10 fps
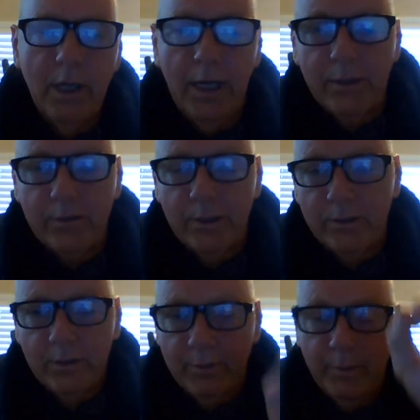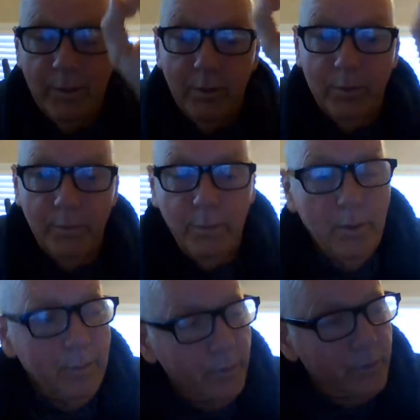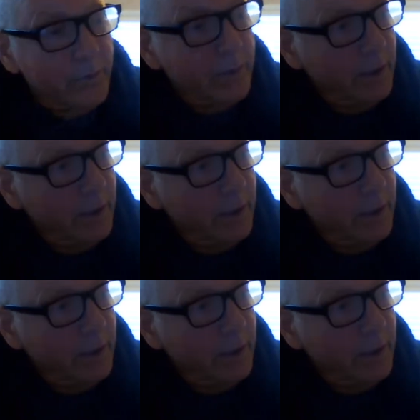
Actually, the stuff coming across the pulpit was